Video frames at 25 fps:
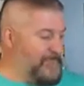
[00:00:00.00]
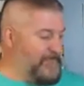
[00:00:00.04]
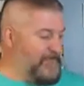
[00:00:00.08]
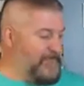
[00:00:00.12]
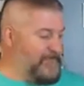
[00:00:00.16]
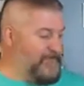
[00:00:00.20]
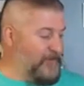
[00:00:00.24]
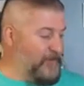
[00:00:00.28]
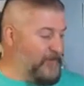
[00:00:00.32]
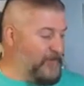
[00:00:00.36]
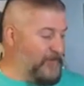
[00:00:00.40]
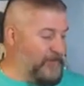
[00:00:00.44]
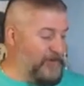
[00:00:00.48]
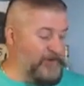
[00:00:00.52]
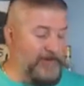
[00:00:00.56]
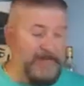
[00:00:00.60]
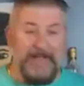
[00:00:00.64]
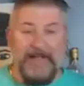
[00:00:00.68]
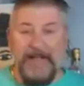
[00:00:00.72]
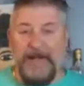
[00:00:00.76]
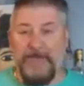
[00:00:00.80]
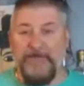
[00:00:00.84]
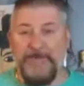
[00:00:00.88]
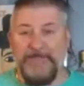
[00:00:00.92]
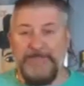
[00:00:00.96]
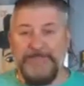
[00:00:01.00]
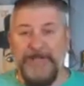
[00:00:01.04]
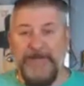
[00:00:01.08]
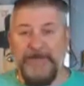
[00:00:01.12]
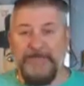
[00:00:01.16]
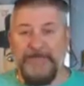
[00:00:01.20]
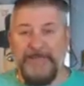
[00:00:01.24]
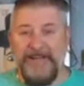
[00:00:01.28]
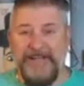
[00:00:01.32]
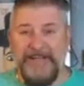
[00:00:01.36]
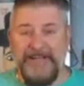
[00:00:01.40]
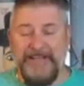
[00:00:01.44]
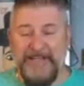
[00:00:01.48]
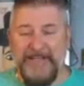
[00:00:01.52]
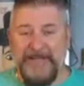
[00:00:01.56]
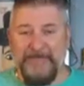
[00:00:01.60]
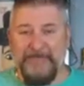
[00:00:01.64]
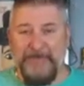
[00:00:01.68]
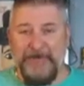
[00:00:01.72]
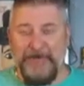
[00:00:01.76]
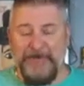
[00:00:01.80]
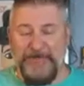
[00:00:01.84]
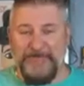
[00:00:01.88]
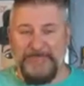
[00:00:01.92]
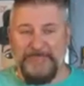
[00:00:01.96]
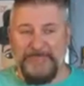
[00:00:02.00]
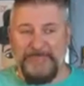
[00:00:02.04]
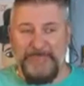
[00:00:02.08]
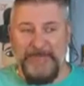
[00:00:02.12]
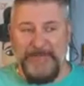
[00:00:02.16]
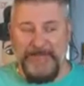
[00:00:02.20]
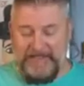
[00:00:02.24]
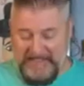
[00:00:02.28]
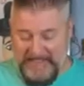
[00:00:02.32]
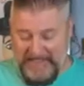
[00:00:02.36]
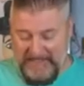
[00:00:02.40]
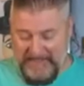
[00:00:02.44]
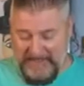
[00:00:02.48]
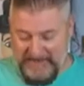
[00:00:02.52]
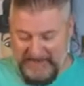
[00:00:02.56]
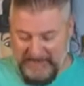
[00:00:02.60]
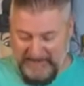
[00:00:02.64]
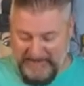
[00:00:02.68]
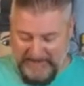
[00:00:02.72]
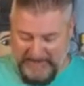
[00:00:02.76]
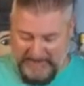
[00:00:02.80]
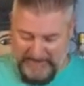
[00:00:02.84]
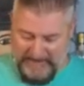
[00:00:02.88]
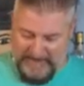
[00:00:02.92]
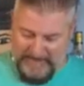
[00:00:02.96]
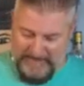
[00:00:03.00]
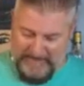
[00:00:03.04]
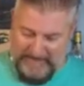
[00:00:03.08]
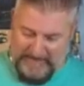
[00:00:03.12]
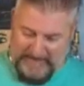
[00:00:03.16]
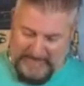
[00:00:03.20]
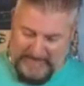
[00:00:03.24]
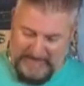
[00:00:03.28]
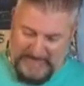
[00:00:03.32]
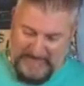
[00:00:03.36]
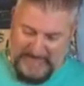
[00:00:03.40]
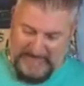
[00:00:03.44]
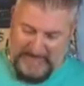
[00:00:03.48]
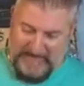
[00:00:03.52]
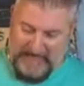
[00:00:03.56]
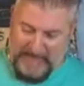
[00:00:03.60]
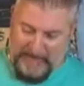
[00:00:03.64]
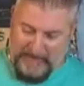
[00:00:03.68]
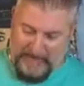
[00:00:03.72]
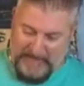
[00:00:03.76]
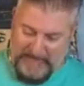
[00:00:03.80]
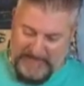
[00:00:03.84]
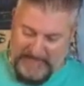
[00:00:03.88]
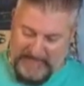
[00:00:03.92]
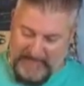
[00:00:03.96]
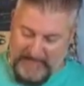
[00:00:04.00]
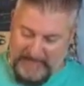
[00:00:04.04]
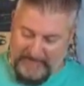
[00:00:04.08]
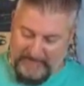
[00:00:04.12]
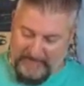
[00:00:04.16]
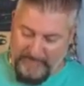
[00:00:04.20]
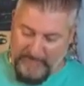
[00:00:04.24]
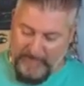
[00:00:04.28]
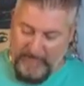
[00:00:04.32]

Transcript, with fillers: Don't worry, I won't talk about anything important until the timer's set.